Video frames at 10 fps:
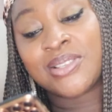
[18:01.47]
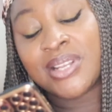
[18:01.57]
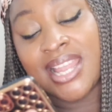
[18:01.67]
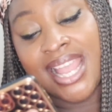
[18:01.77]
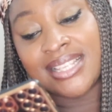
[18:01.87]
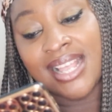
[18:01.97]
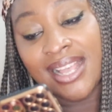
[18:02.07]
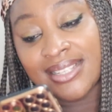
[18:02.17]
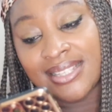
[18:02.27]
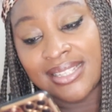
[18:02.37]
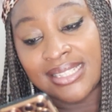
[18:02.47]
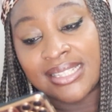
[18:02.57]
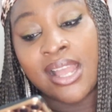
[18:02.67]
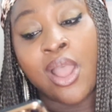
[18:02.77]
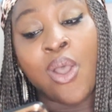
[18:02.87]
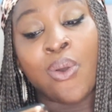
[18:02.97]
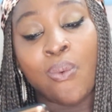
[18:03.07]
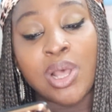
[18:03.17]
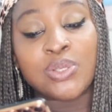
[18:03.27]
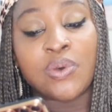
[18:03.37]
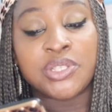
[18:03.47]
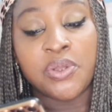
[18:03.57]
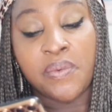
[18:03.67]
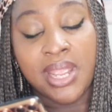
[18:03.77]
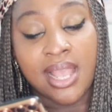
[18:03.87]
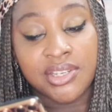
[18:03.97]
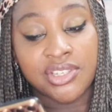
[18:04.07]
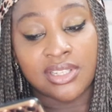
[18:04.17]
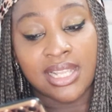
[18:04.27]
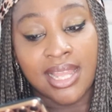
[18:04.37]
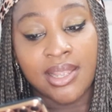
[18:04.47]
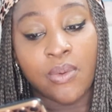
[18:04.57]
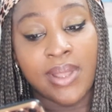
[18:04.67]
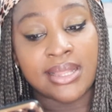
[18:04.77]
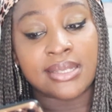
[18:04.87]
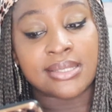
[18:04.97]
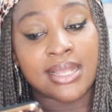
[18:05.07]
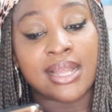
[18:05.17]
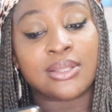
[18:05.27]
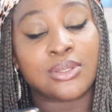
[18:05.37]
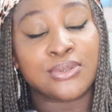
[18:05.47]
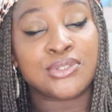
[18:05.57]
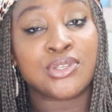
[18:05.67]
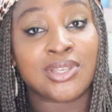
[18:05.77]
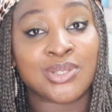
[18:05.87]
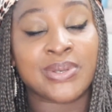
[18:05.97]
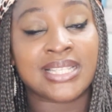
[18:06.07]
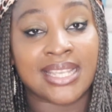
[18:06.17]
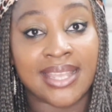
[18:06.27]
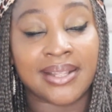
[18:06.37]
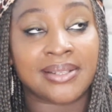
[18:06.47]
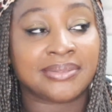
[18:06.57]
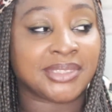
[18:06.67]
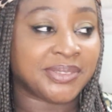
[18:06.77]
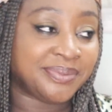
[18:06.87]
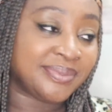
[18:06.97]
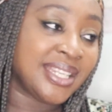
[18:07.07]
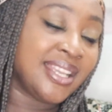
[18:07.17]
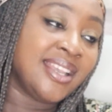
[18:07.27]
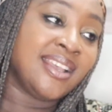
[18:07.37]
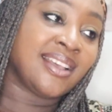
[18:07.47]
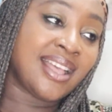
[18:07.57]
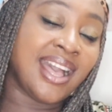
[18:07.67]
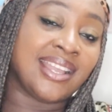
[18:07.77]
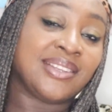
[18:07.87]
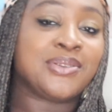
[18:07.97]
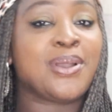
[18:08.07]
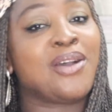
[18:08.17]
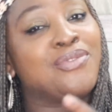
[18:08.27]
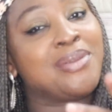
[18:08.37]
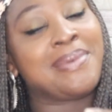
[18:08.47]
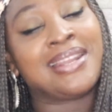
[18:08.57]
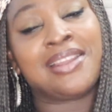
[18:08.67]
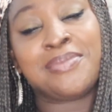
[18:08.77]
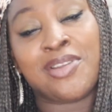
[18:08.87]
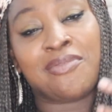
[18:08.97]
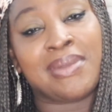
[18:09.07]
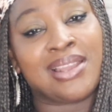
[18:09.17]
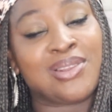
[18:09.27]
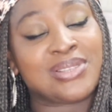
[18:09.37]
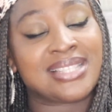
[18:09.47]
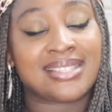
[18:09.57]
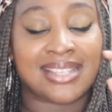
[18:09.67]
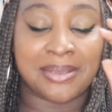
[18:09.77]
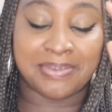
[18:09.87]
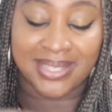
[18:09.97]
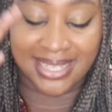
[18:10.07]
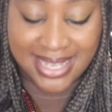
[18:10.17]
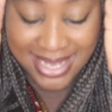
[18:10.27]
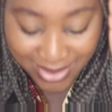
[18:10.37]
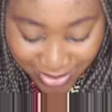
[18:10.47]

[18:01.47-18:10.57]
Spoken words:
So Naya is asking, what was your reaction like when the scan told you it was a girl? Kai, you have reminded me of my lost tapes again.